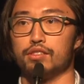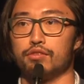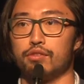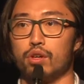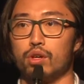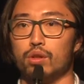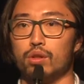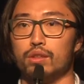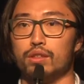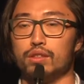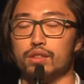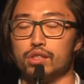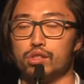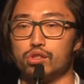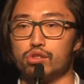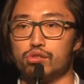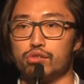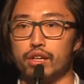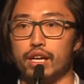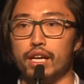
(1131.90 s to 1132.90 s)
following the
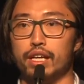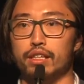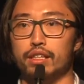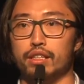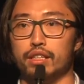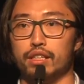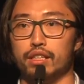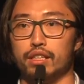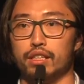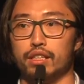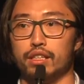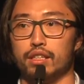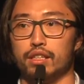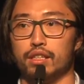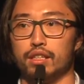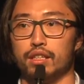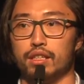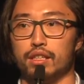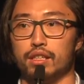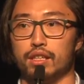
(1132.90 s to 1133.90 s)
trend
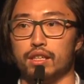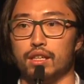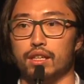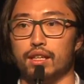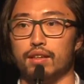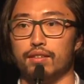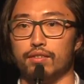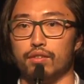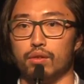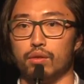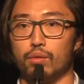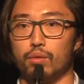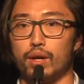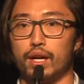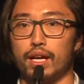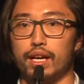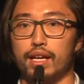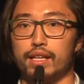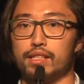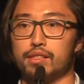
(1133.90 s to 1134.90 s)
of what
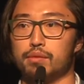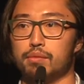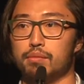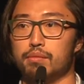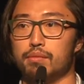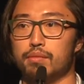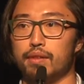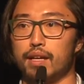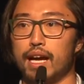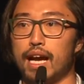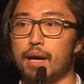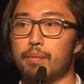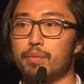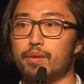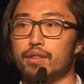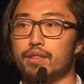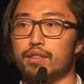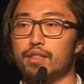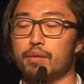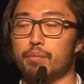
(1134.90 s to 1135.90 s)
has
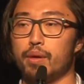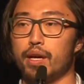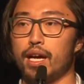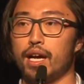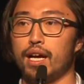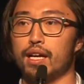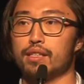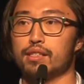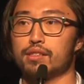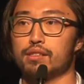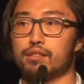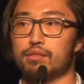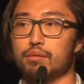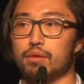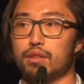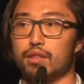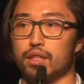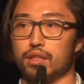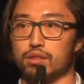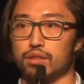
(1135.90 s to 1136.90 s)
happened in the past
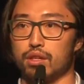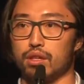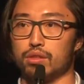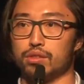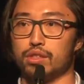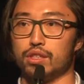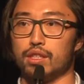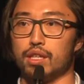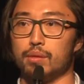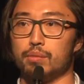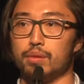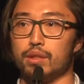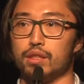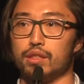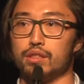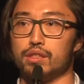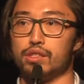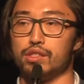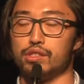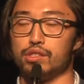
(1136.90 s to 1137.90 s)
with technology
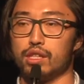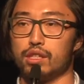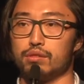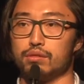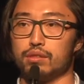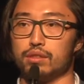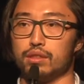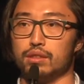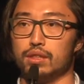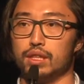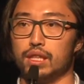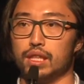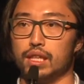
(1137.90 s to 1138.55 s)
companies in general,